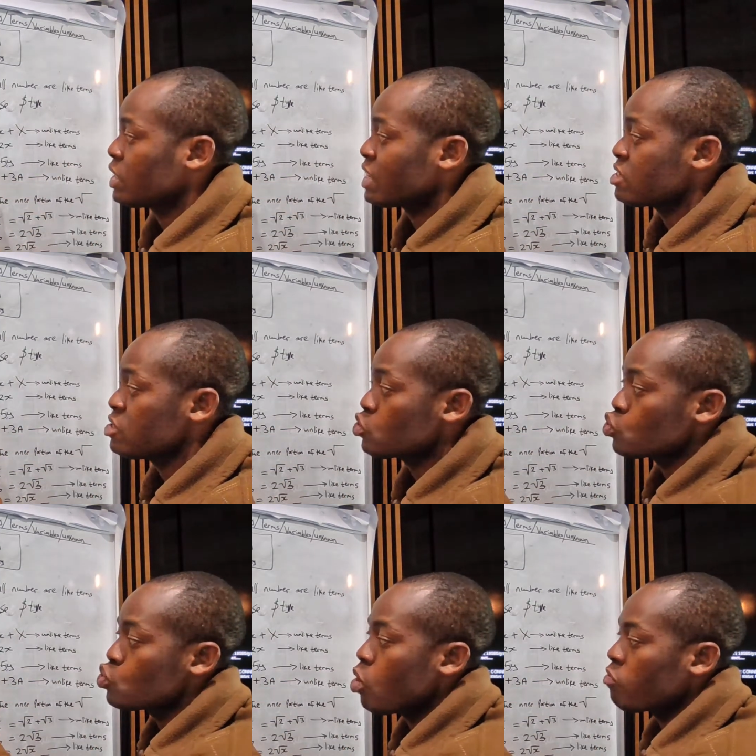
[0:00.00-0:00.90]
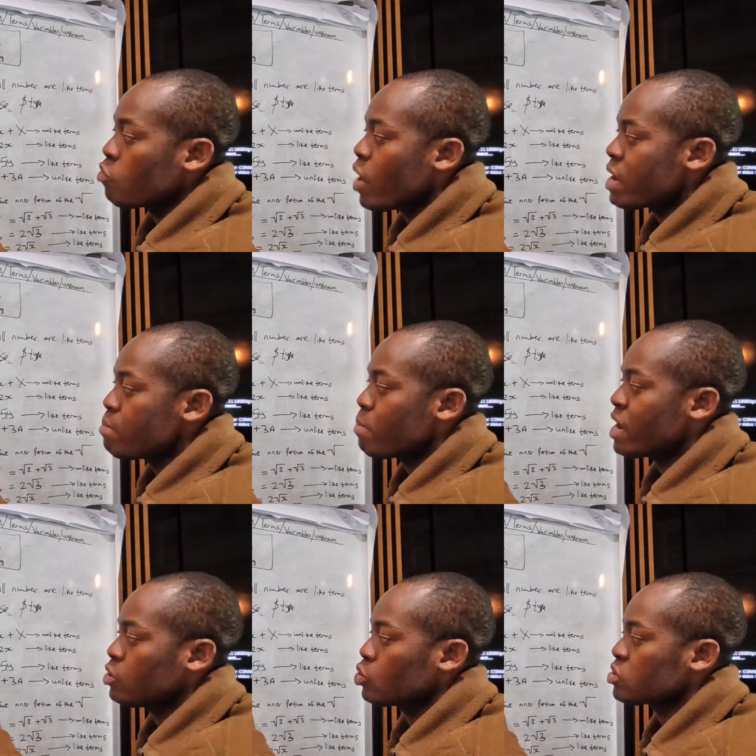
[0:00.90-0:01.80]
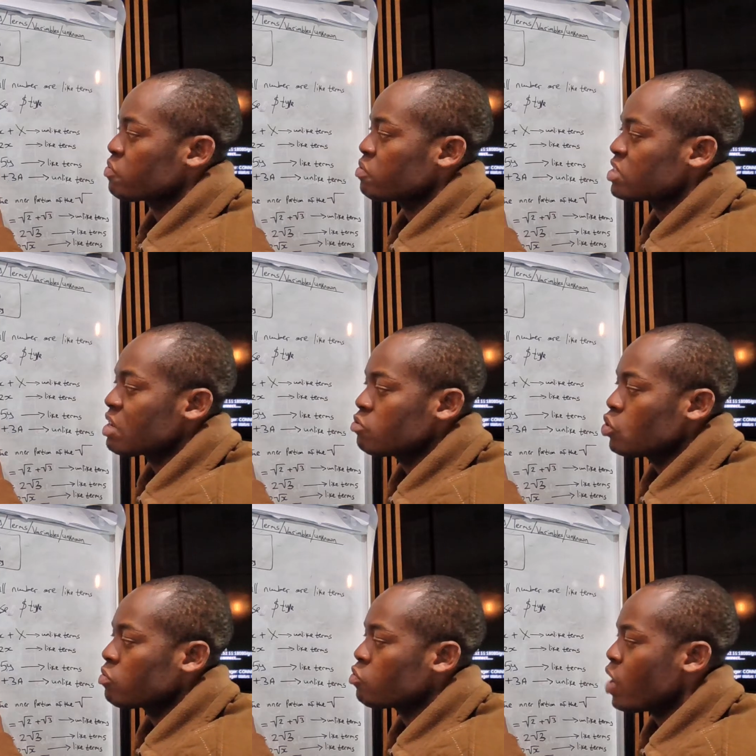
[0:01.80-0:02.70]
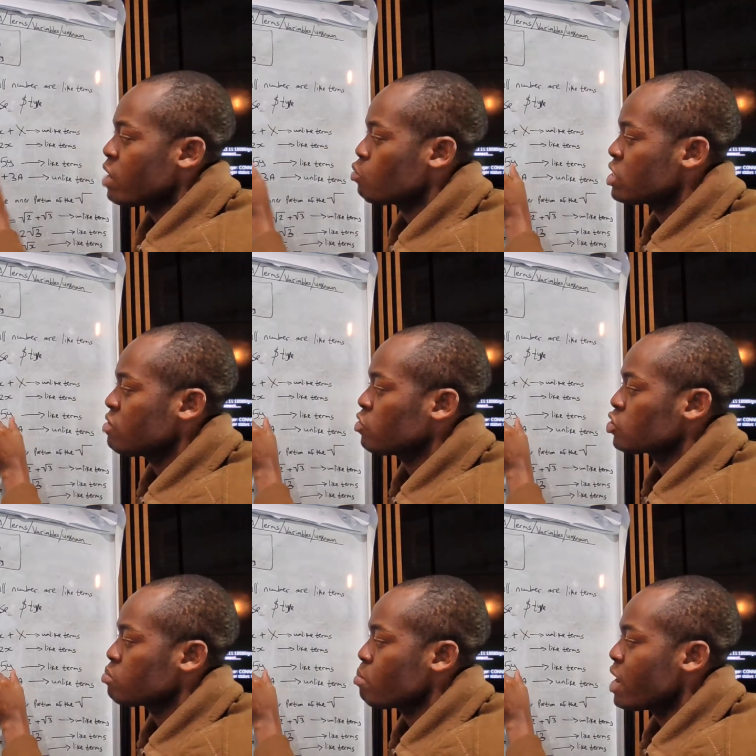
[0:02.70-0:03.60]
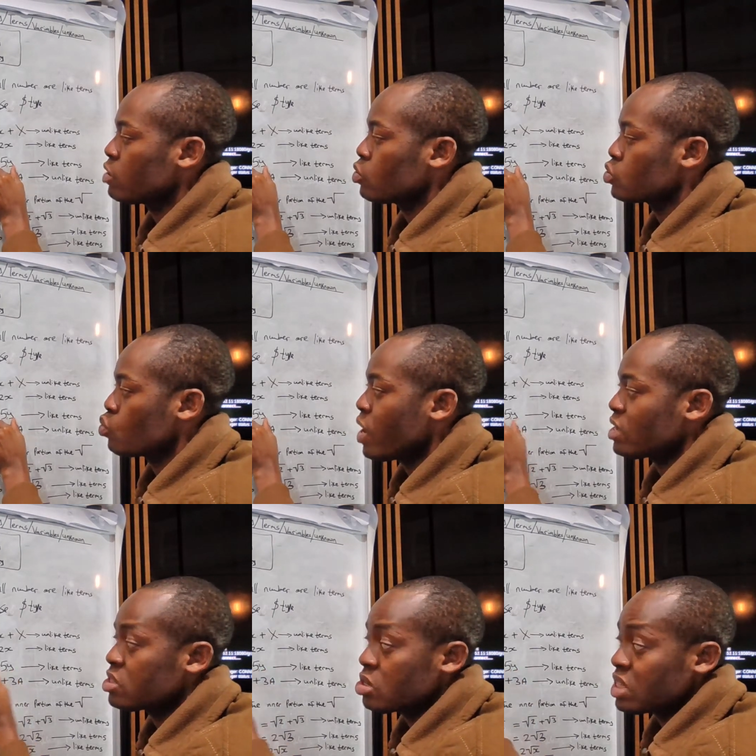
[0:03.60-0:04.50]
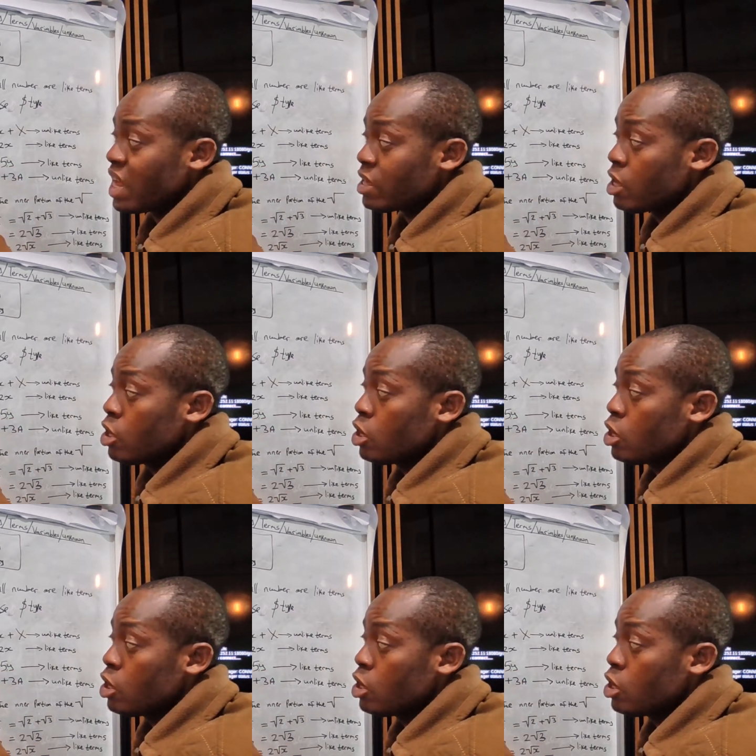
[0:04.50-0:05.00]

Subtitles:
That is, 2 of y minus 7 of y will give us minus y. It's just like